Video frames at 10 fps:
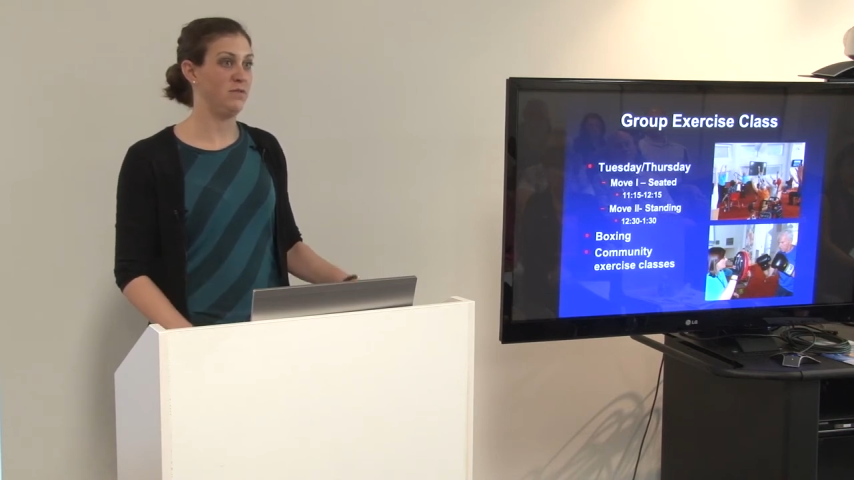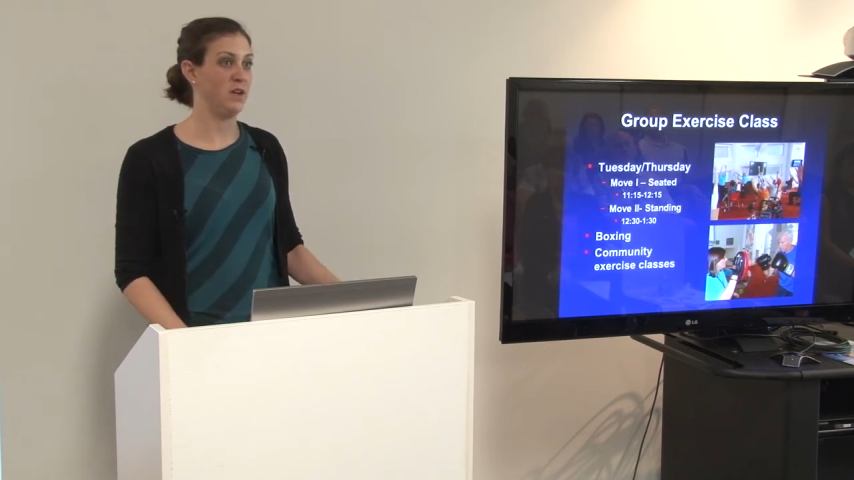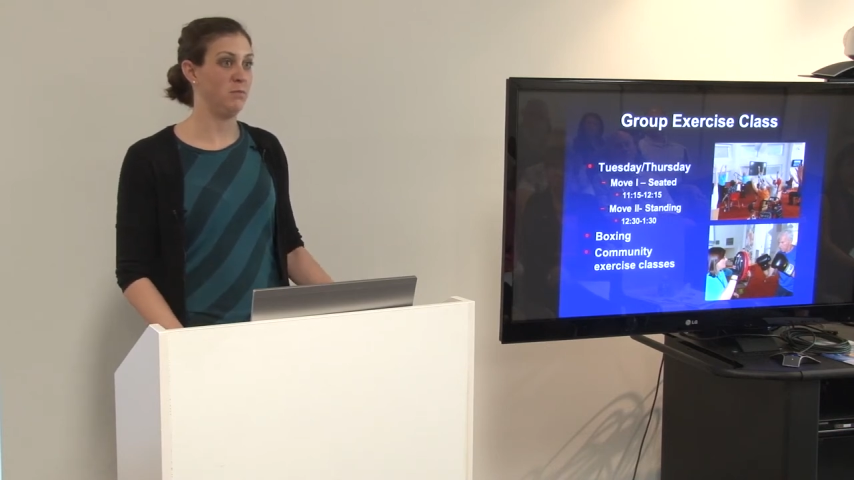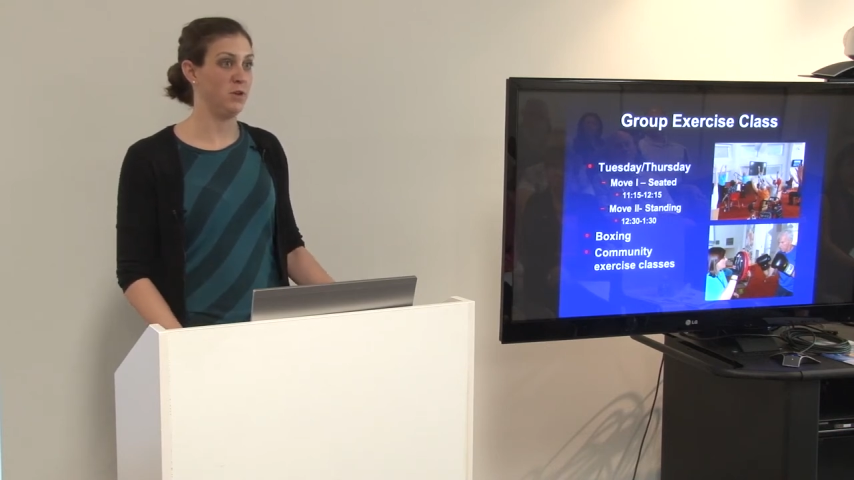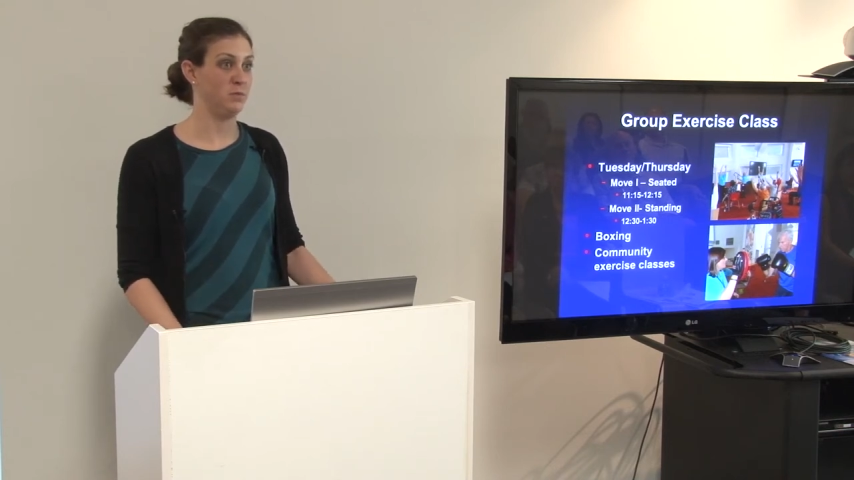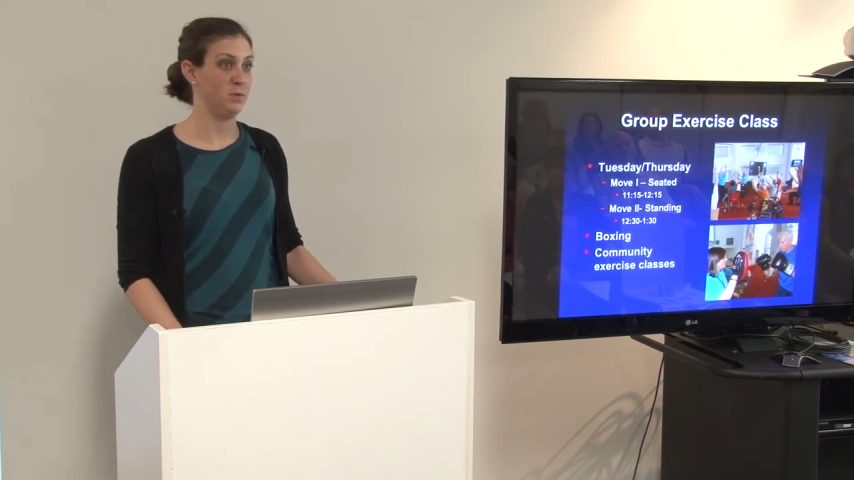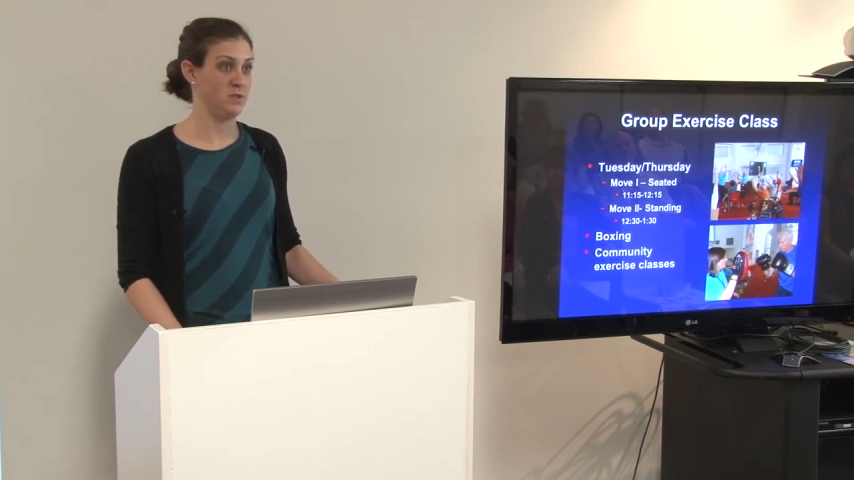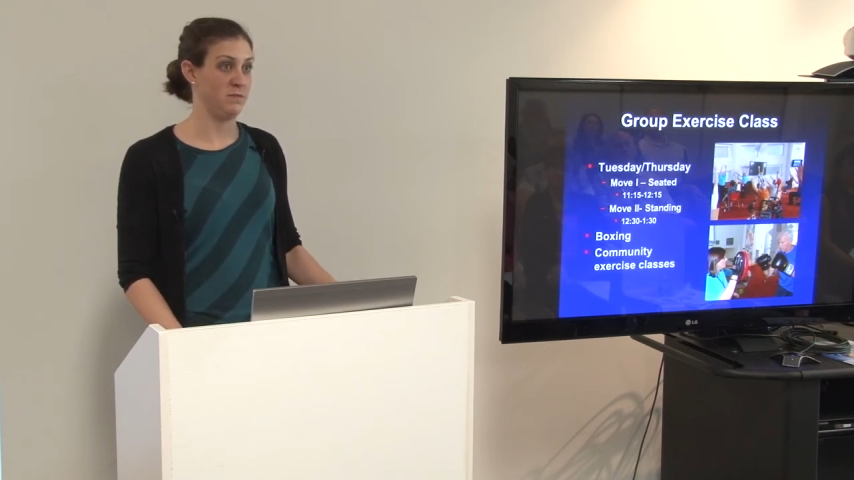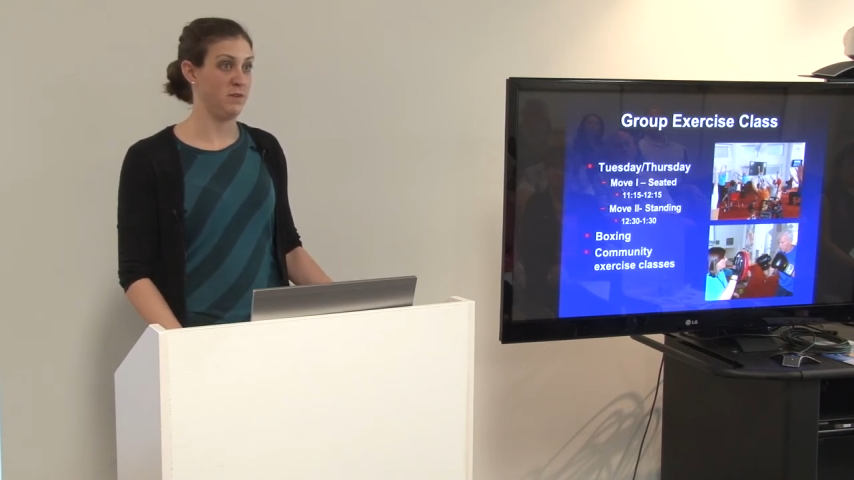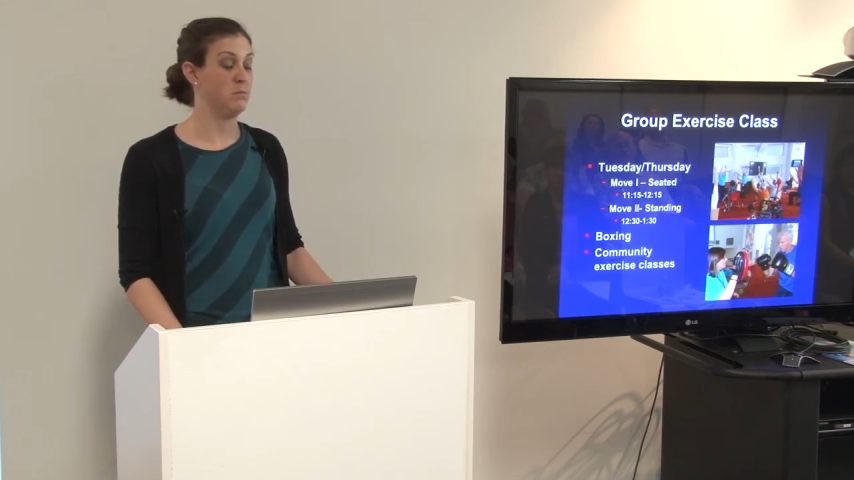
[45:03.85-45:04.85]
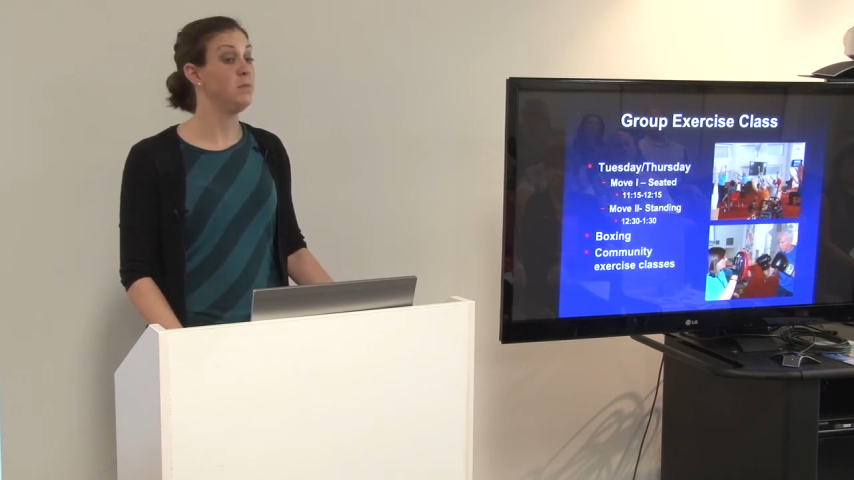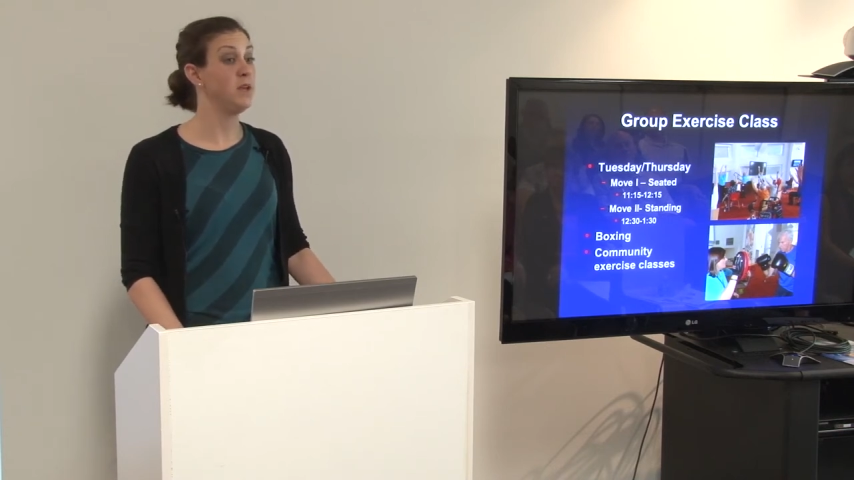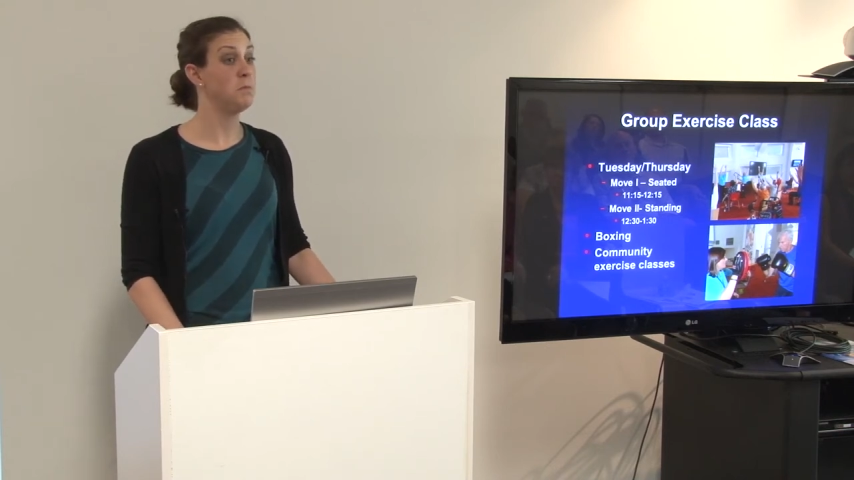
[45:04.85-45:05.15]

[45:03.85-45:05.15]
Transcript: if not multiples of them.